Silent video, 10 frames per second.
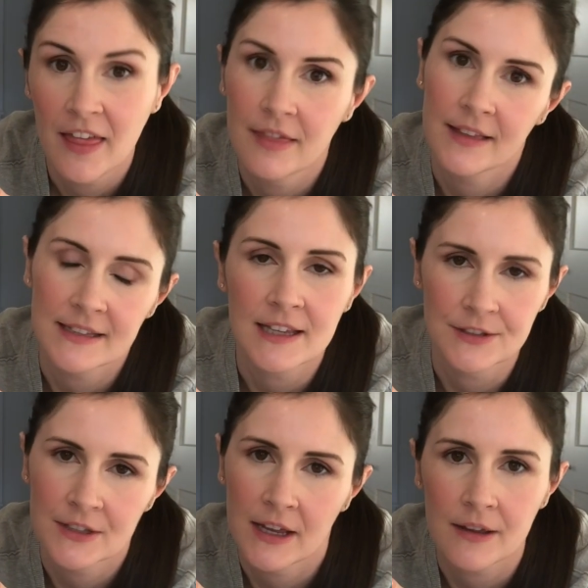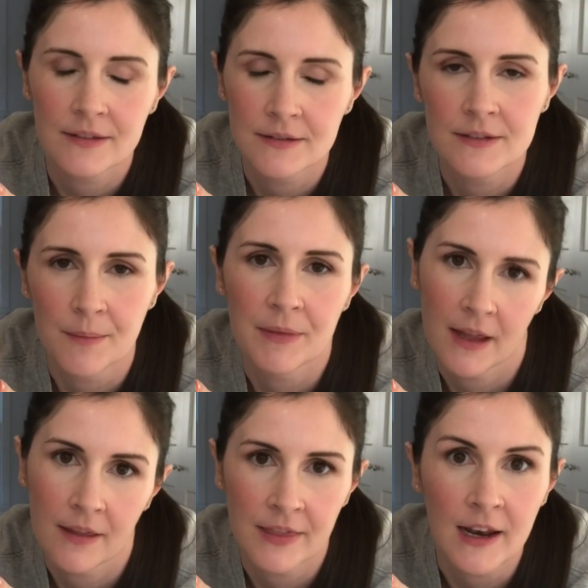That sounds like
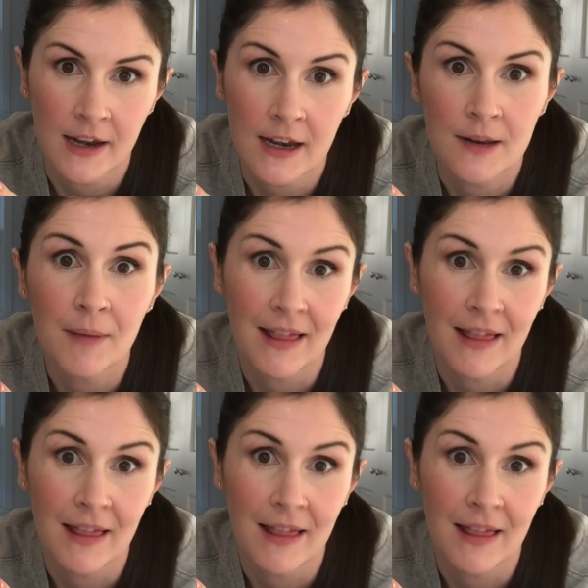something that I need in my